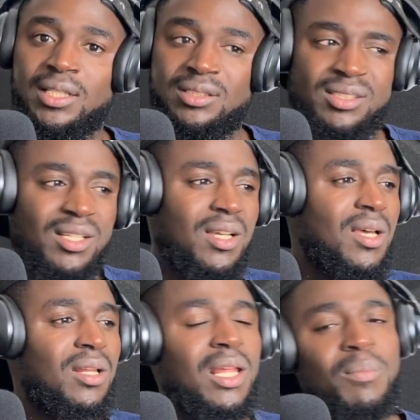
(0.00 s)
Just
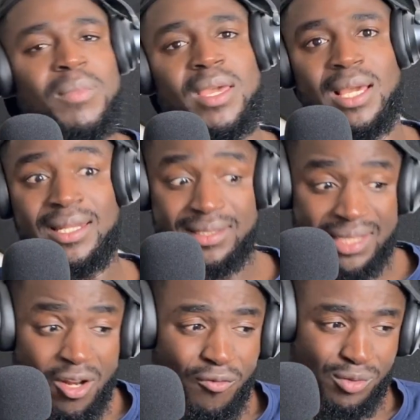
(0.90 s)
like me, and they're
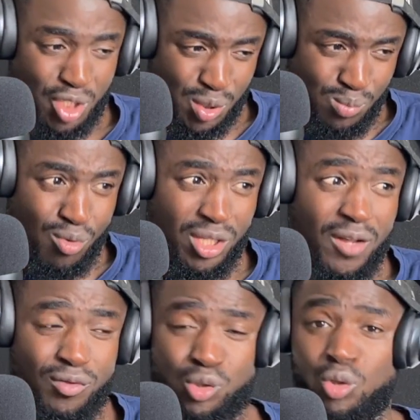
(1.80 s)
not
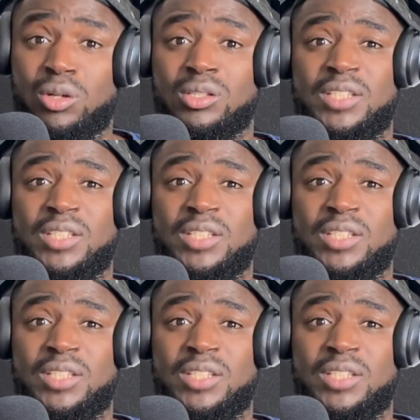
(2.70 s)
even toddlers.